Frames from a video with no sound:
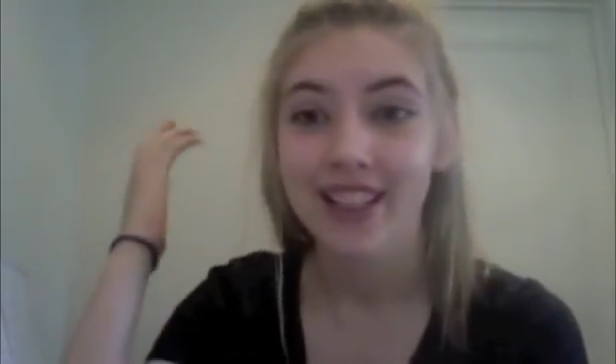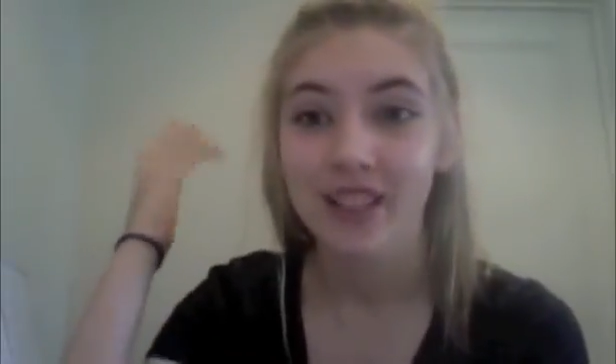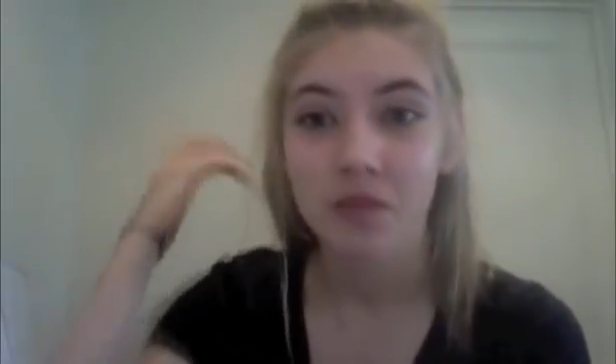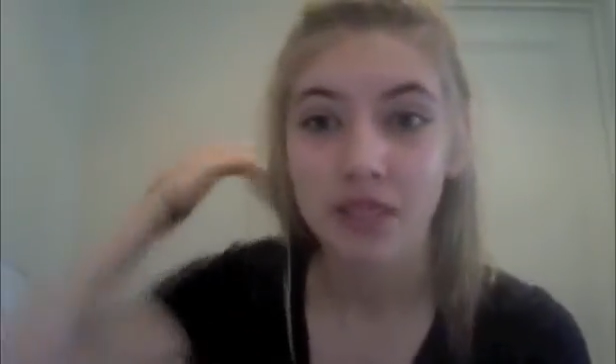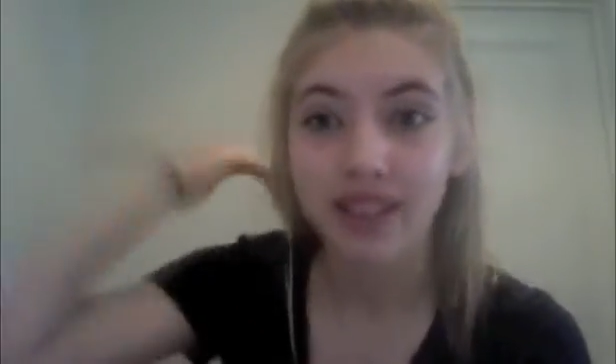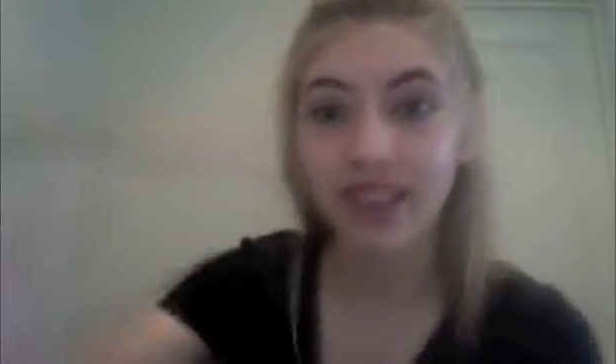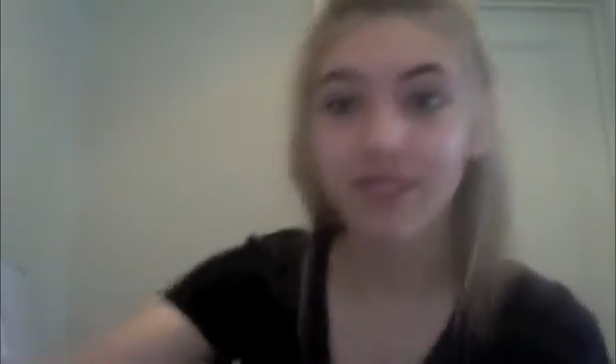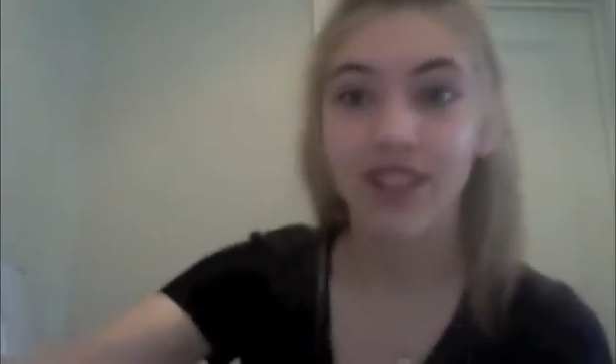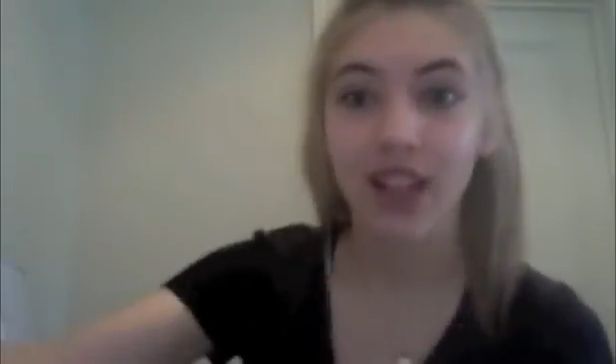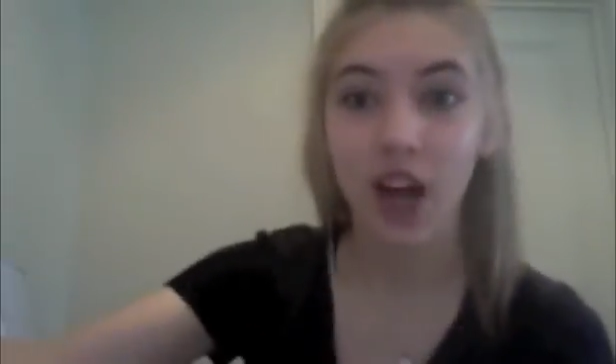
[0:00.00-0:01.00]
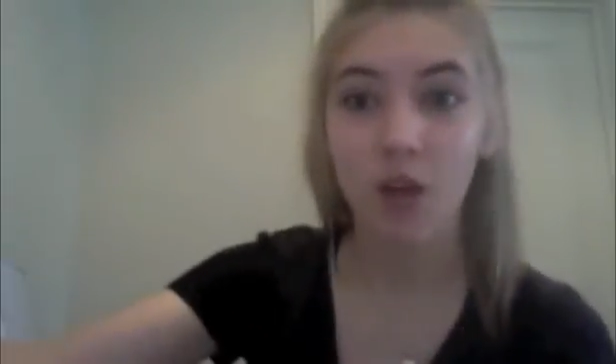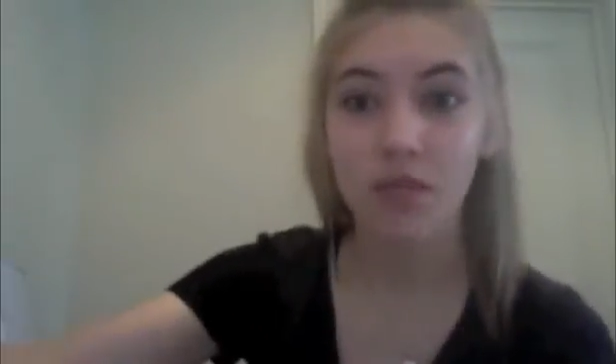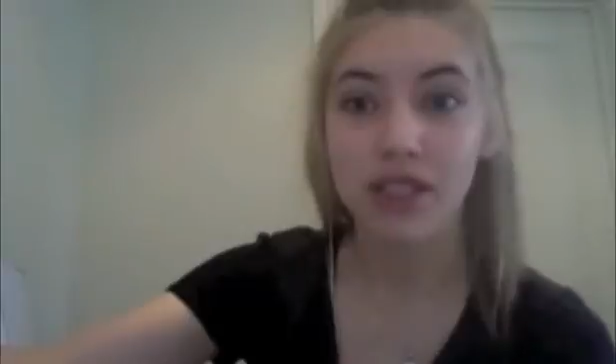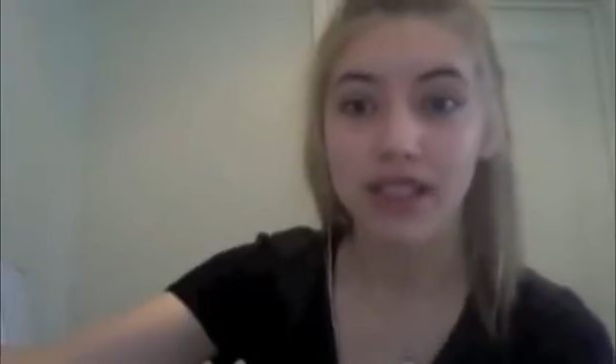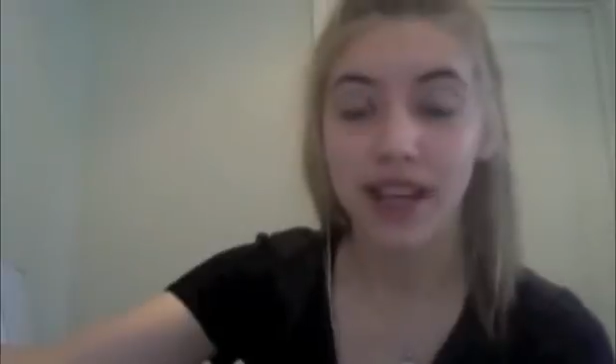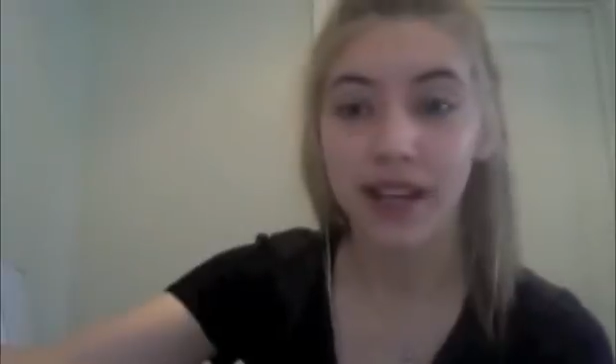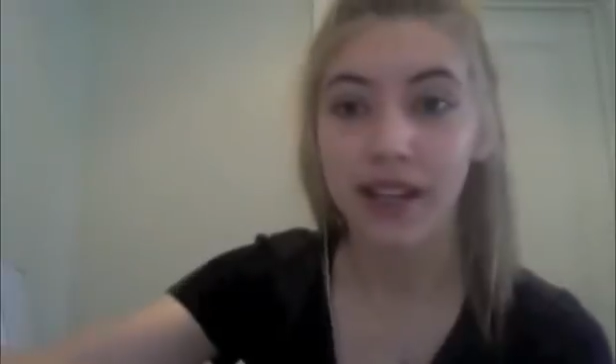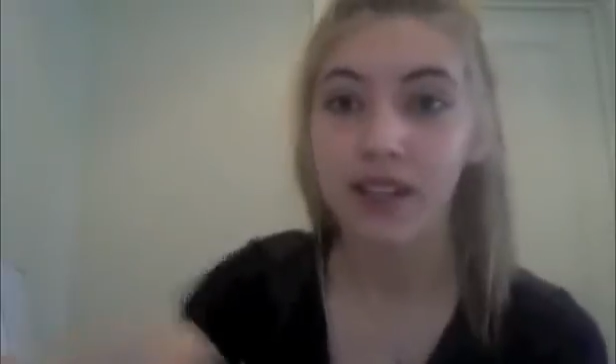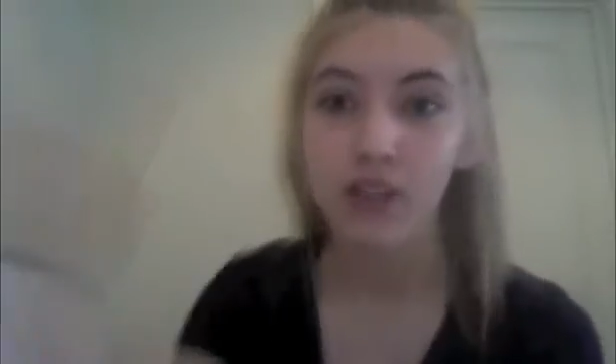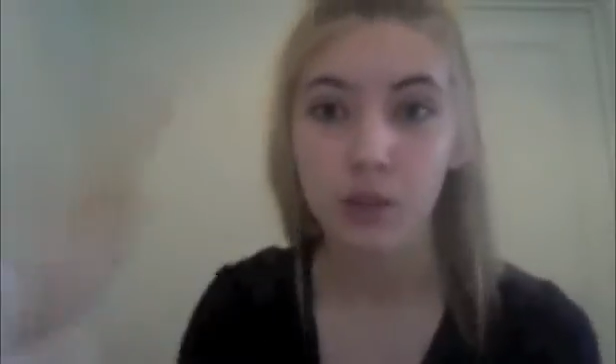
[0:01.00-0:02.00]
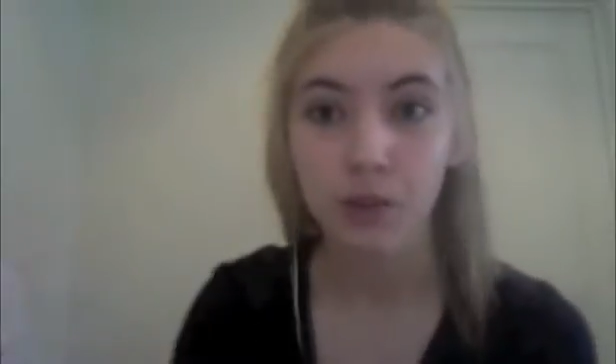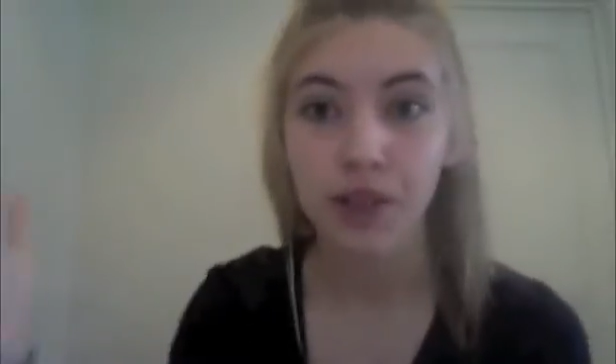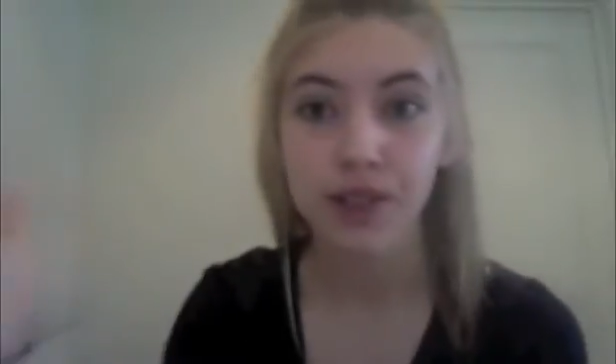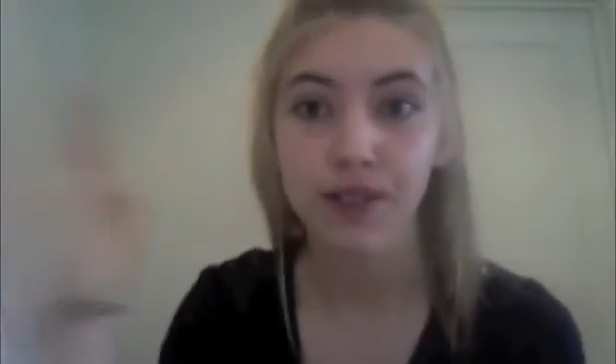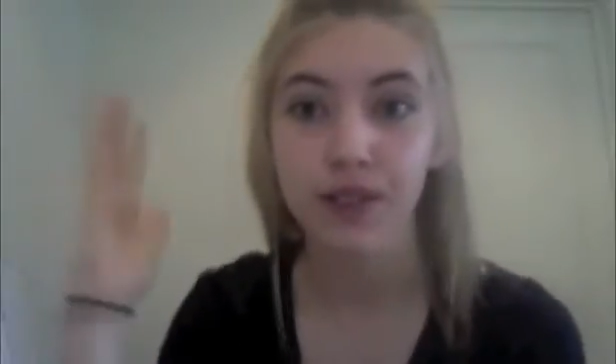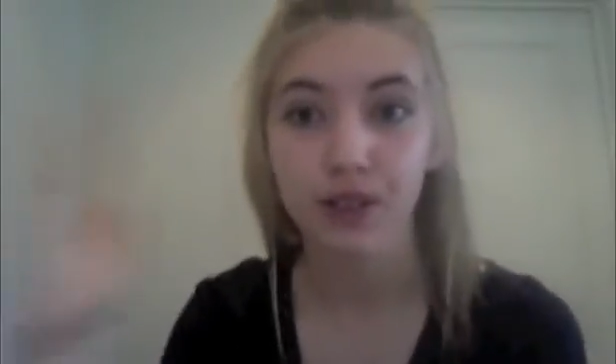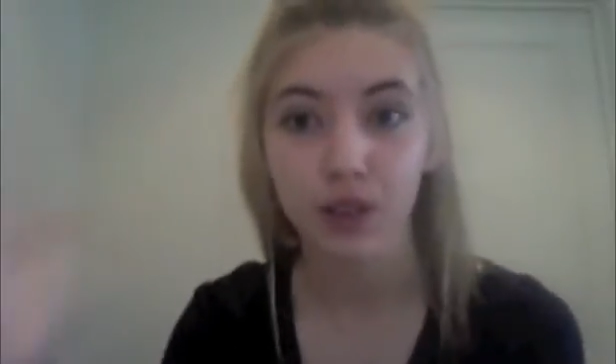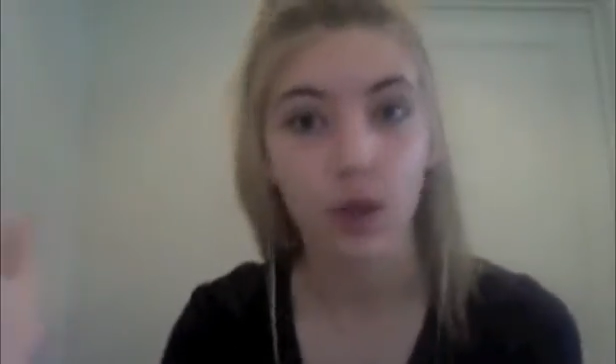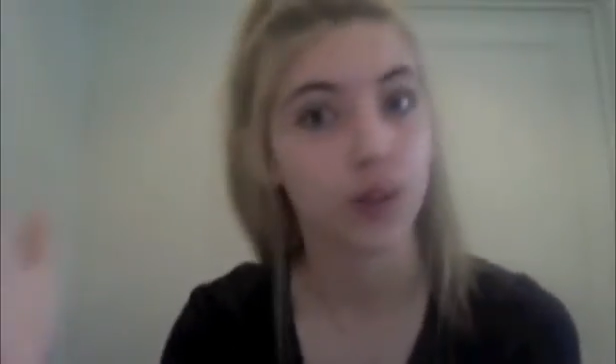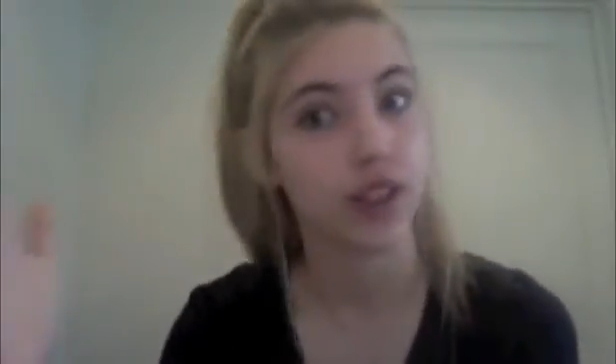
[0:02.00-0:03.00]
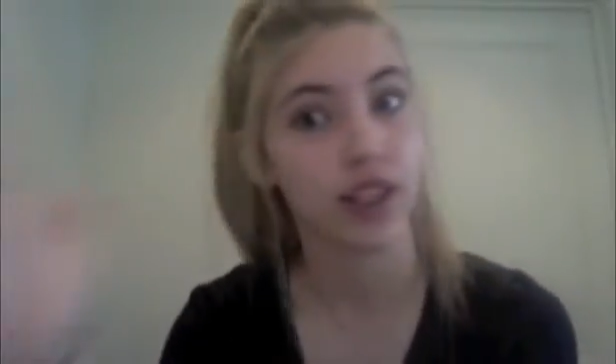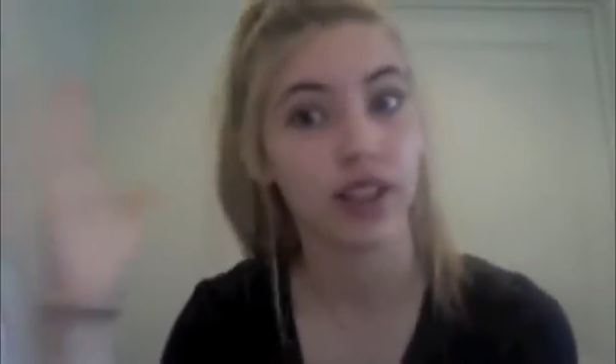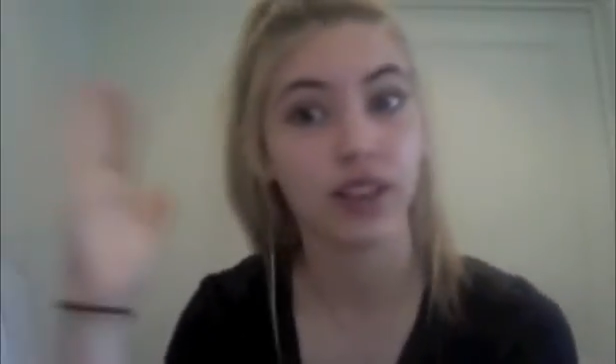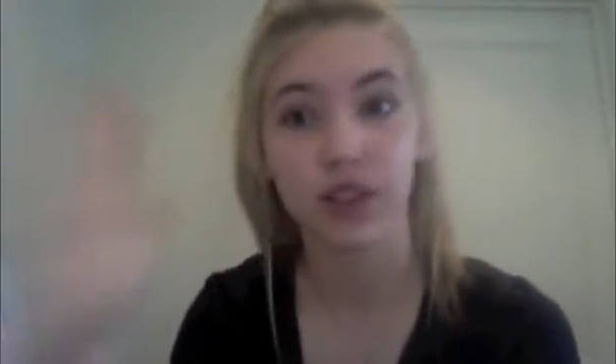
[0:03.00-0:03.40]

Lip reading: to be left in a garbage sack, depressed, lonely,